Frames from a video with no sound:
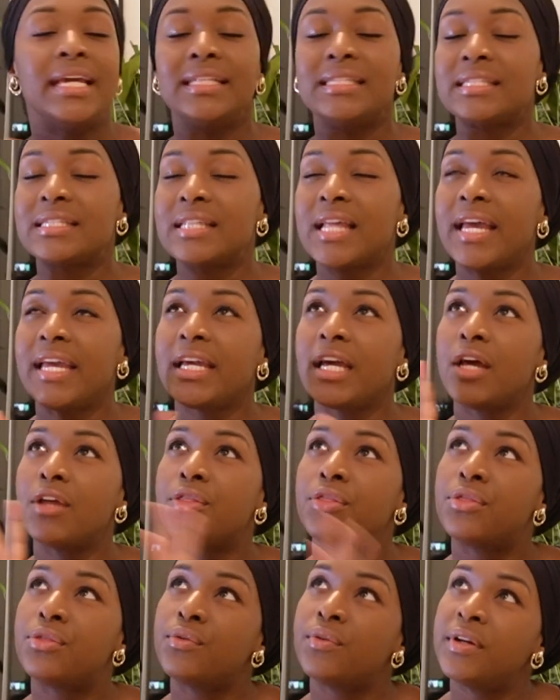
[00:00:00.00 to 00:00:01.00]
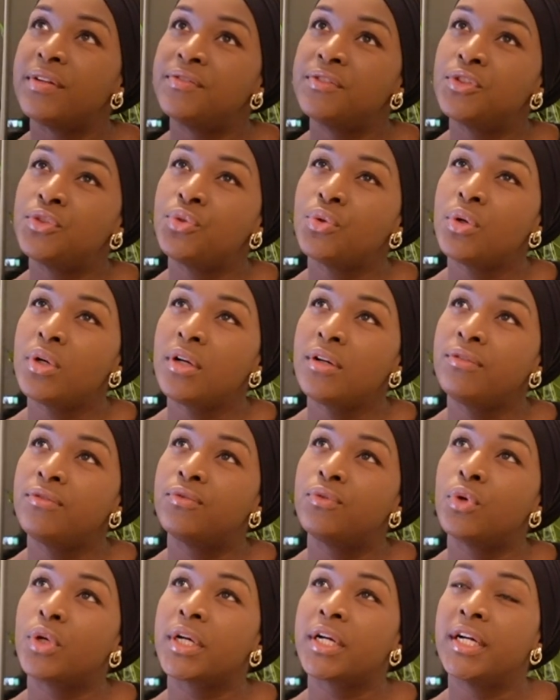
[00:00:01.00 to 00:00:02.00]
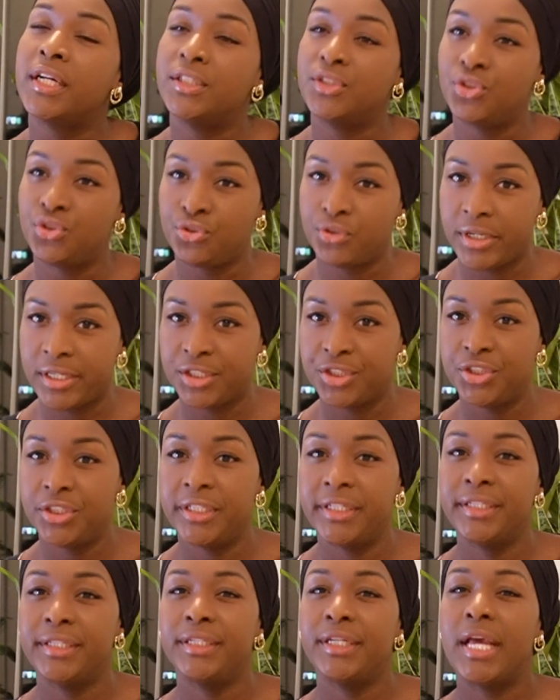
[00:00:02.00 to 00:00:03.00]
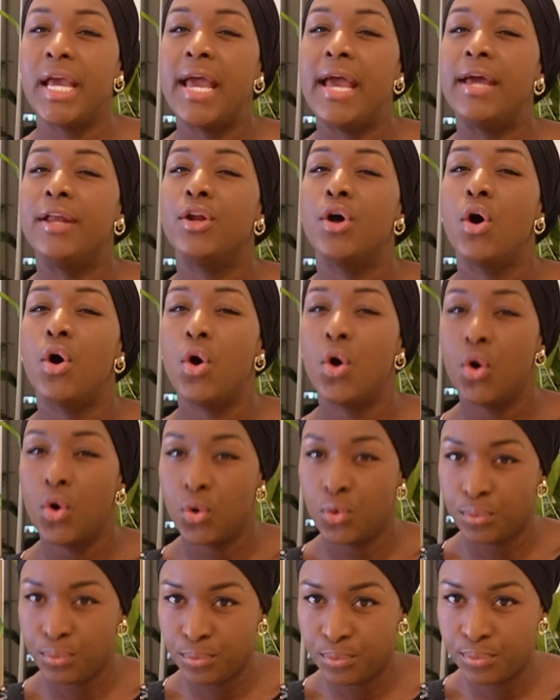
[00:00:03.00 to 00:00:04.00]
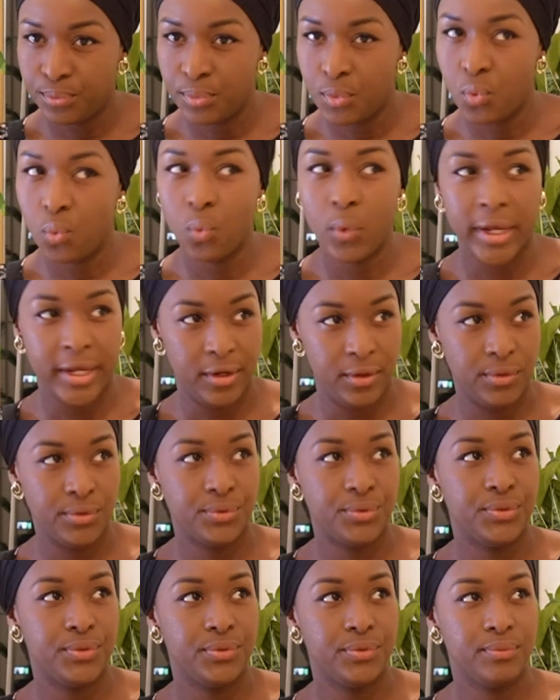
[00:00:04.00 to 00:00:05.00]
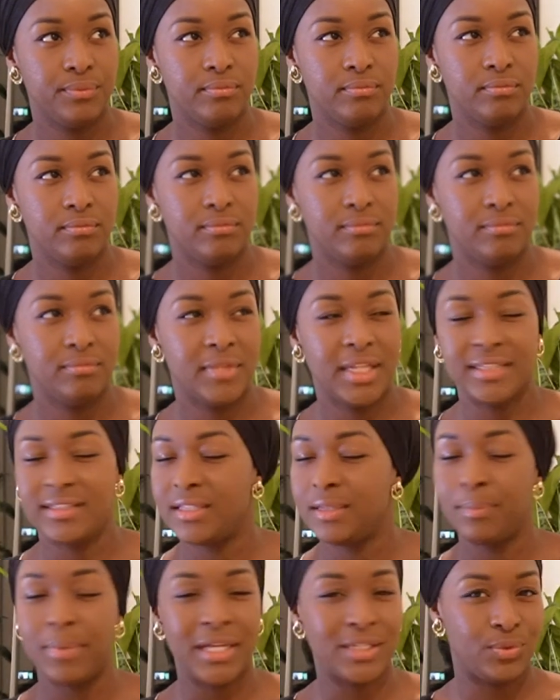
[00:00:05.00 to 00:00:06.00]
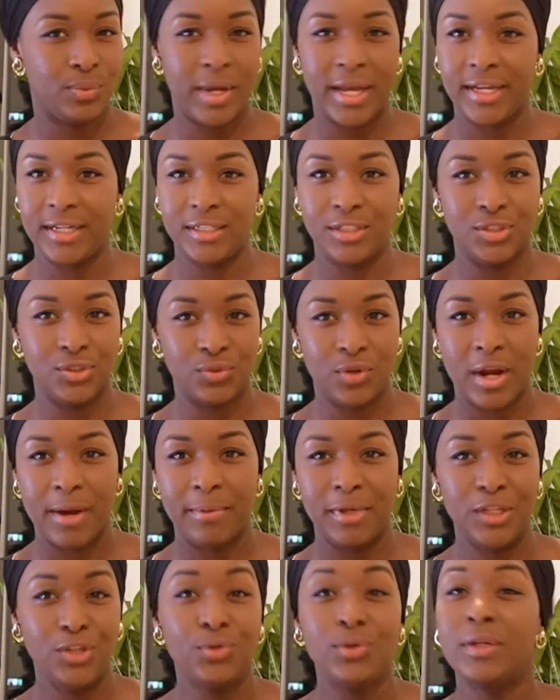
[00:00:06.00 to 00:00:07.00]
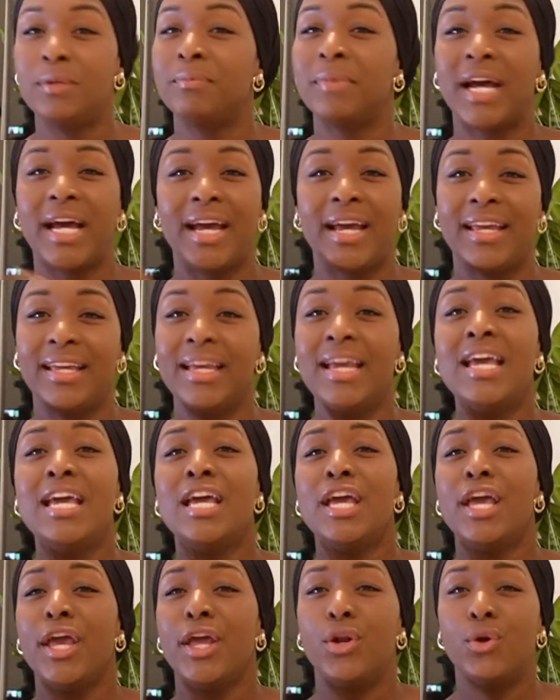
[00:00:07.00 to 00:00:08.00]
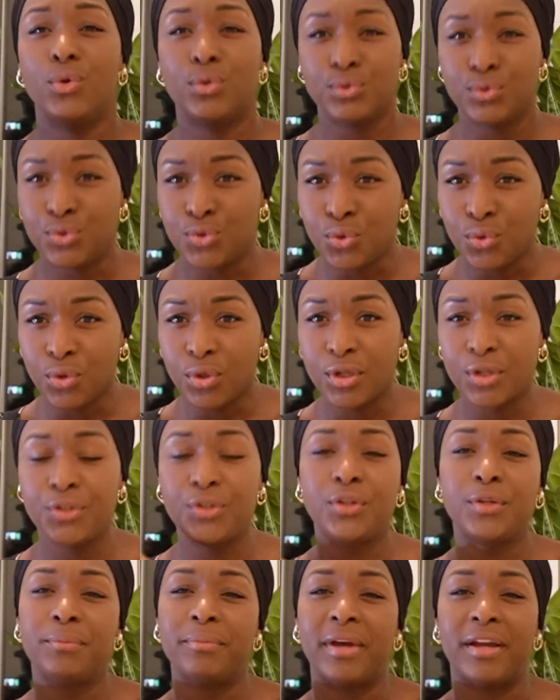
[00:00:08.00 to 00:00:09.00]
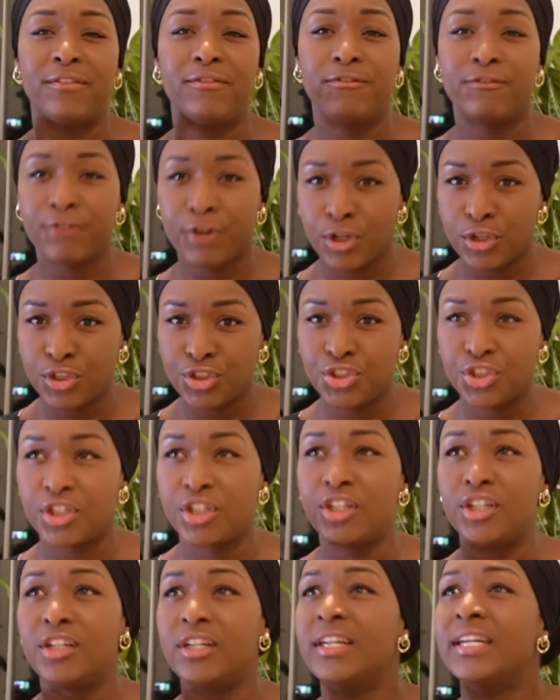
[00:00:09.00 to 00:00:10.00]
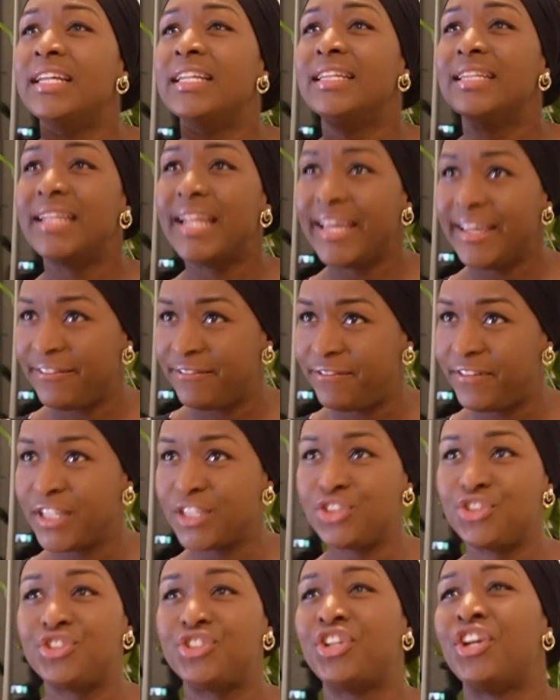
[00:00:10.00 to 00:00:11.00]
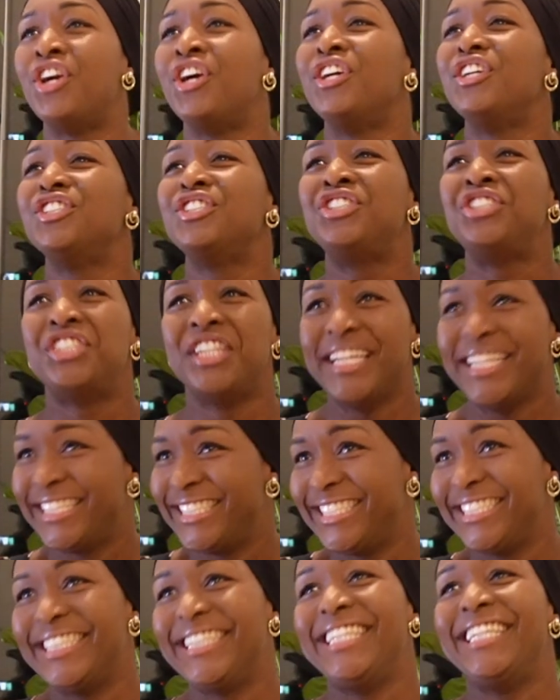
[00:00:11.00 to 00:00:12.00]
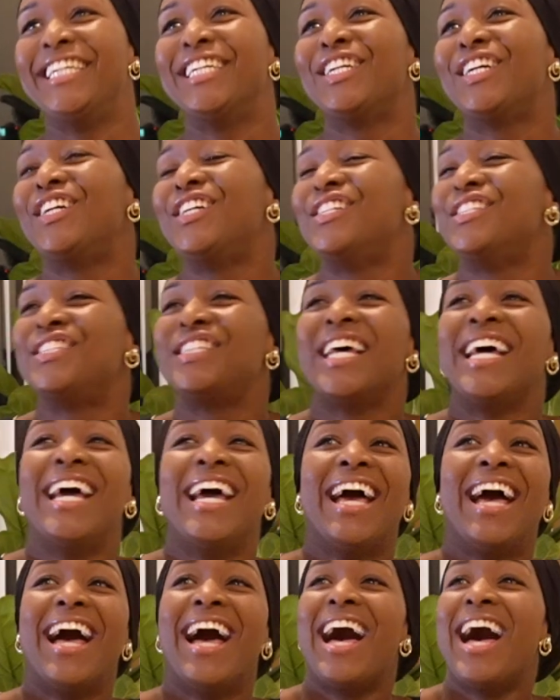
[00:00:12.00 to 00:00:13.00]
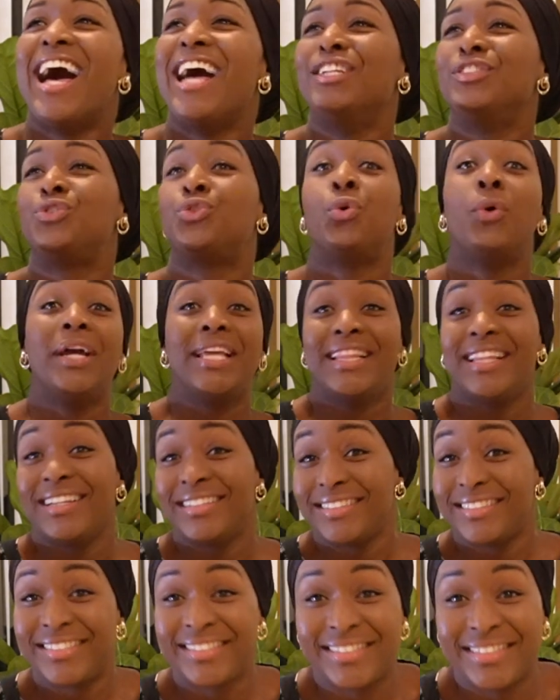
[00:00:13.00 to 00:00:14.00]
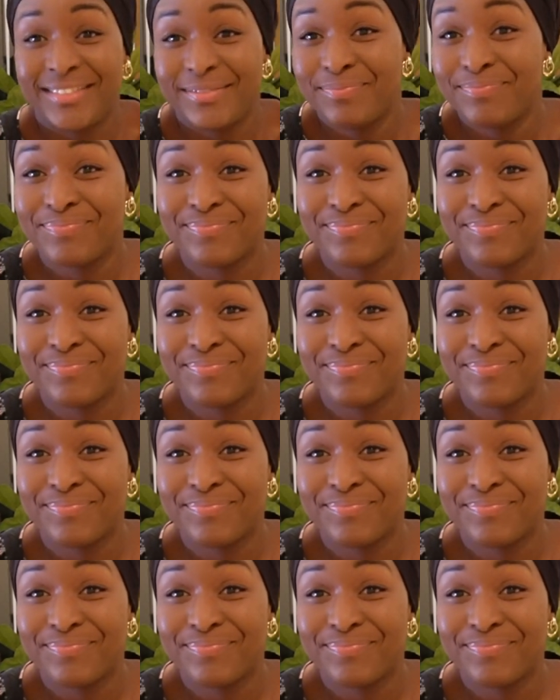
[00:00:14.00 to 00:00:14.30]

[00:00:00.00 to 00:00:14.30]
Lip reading: It's like a thrift store for construction and home wares. That's the best way I can describe it. You can buy an old door, you can buy furniture, light fixtures, chandeliers, toilets,